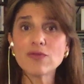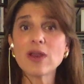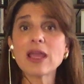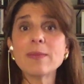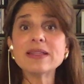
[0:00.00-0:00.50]

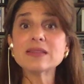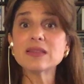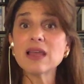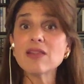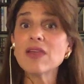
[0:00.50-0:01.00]
fragmented
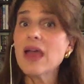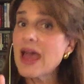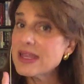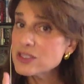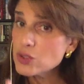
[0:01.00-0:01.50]
health
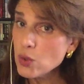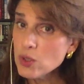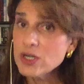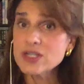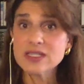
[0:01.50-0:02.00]
and
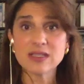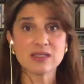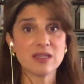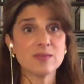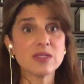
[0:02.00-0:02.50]
donor
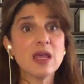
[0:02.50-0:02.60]
systems